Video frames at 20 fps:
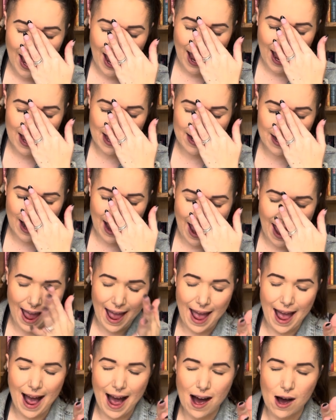and
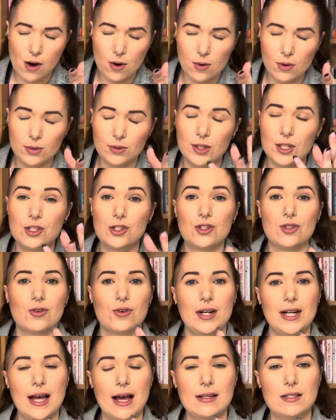how the
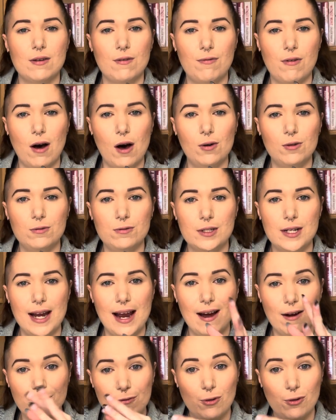story has evolved now